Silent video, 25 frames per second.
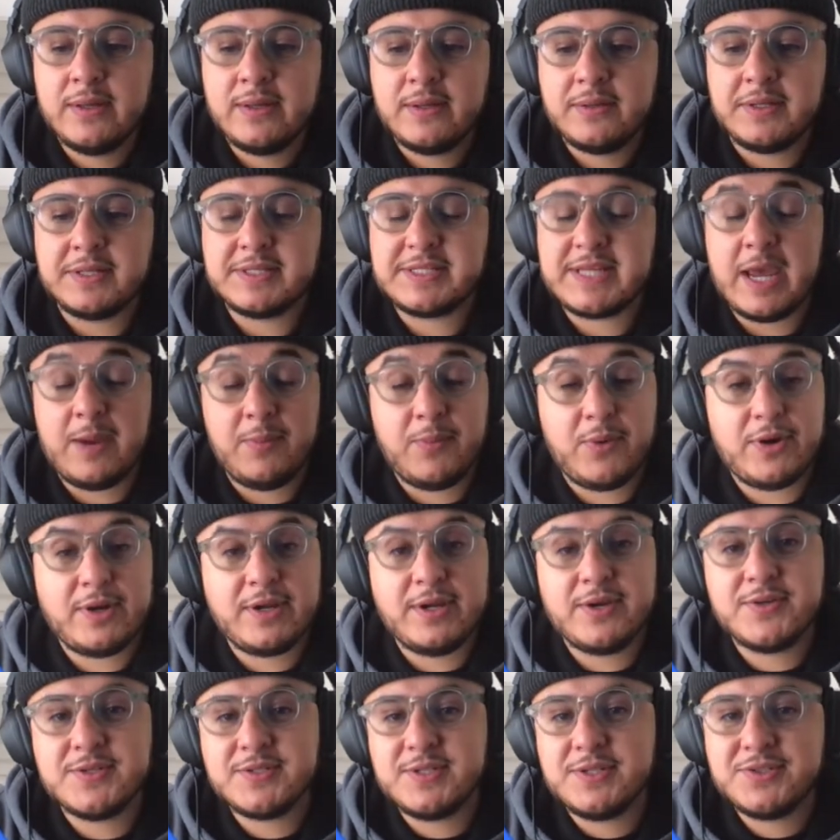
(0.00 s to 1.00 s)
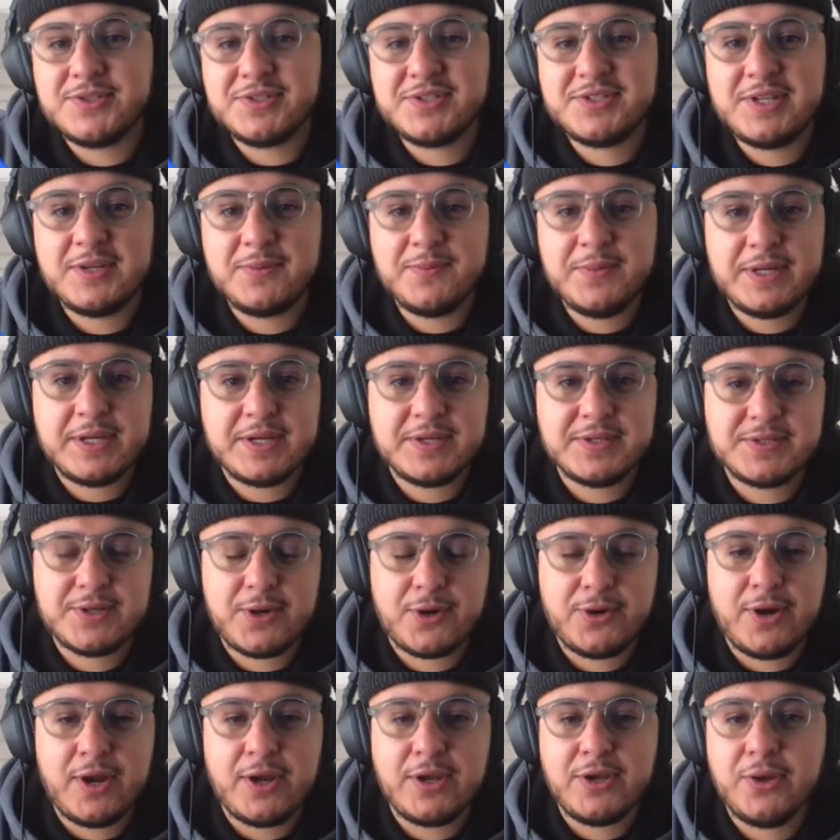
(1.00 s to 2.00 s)
The tab bar here is interesting because they're
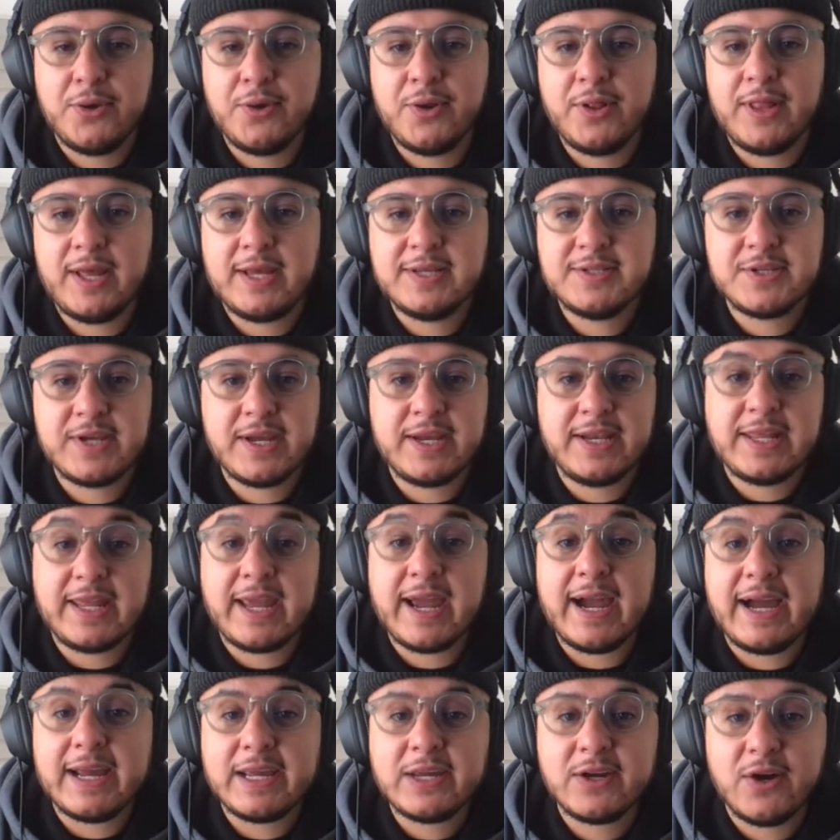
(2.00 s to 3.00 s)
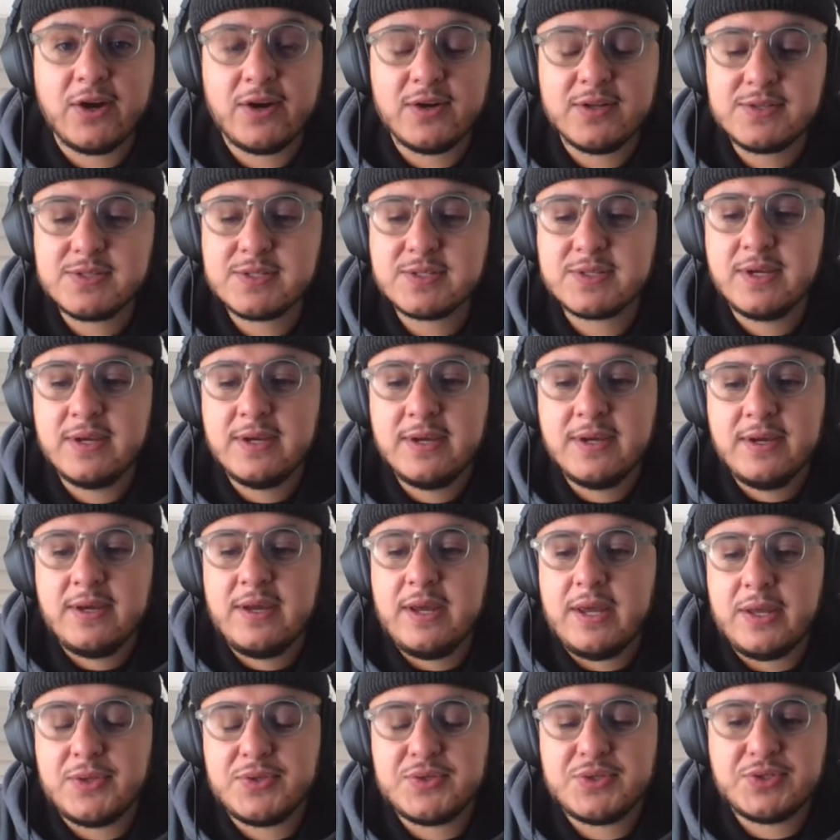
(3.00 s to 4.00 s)
not utilizing any icons.
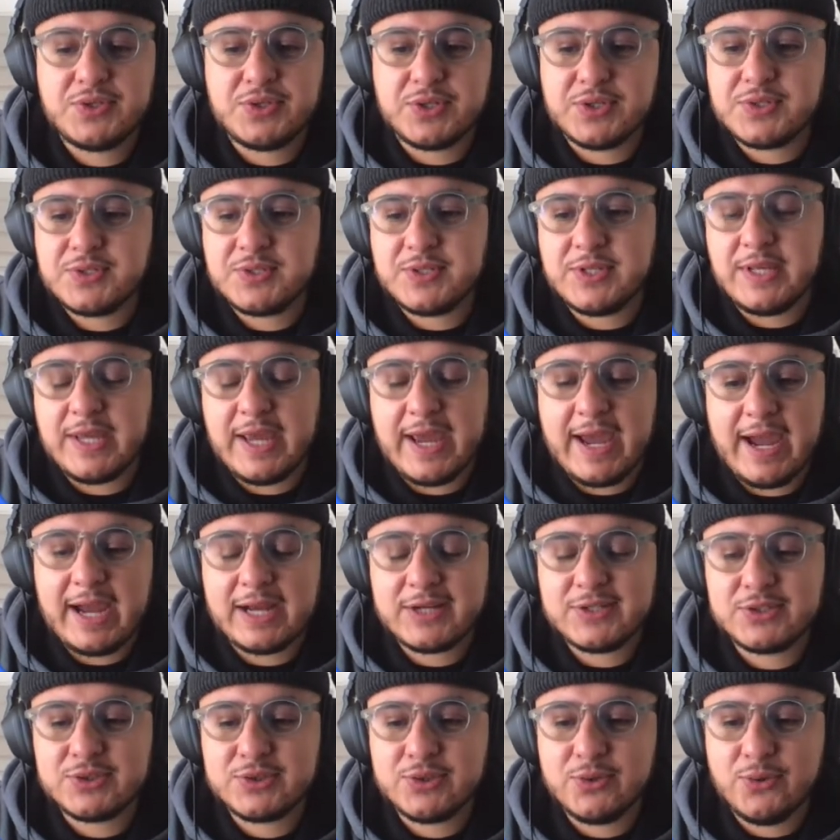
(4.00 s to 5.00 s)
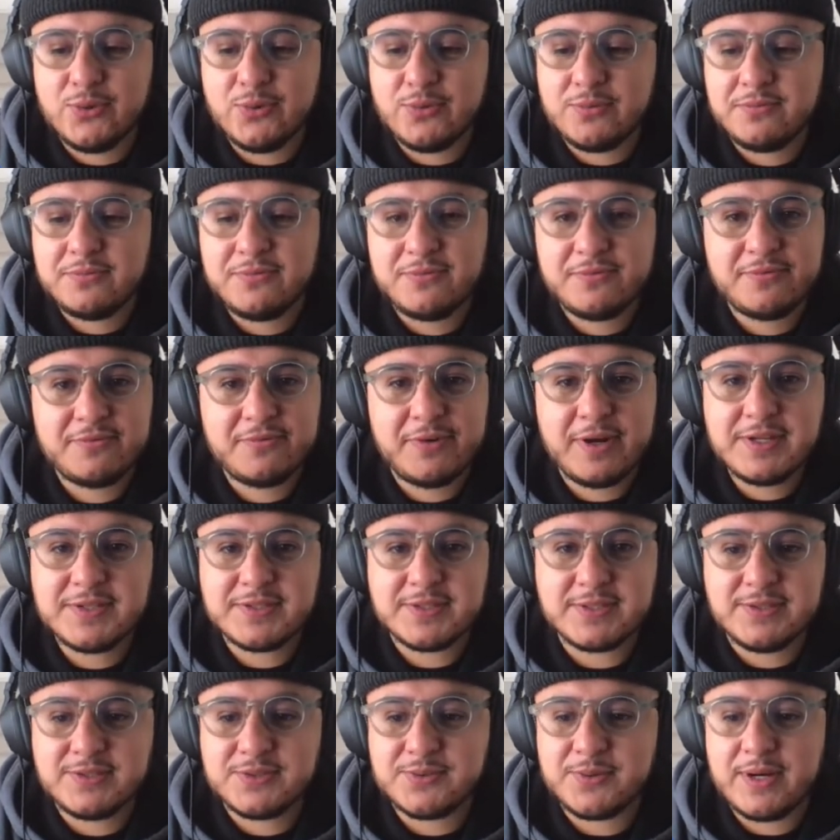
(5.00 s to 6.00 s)
It's just the actual
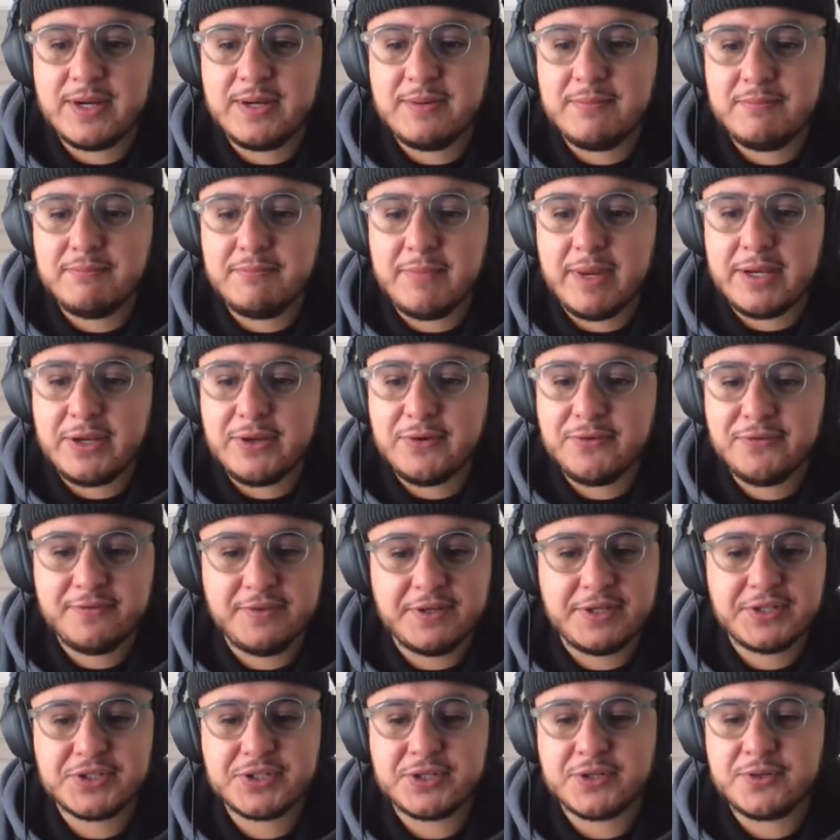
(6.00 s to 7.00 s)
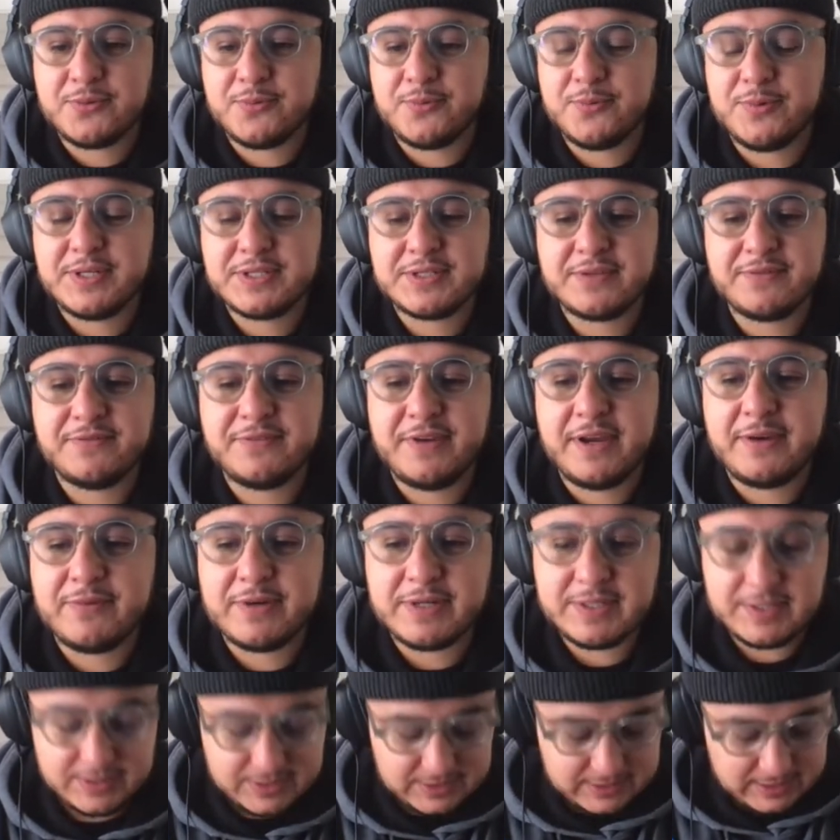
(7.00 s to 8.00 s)
phrases, right? Menu, feature, recent favorites.